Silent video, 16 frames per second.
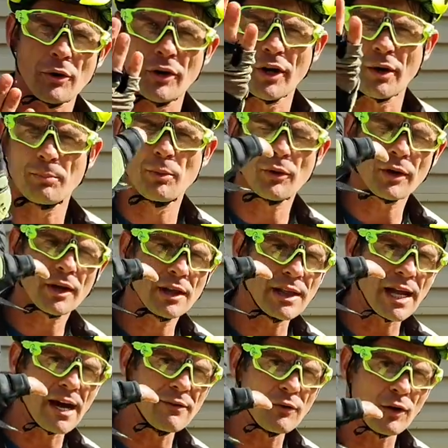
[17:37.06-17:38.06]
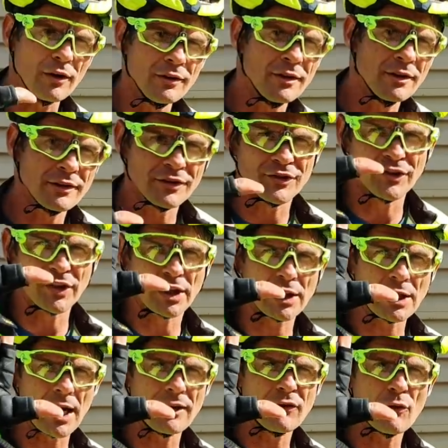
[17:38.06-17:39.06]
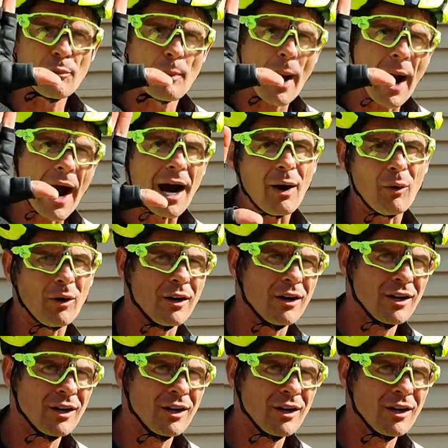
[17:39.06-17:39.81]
Yeah, I put the glove on. This is the glove of power.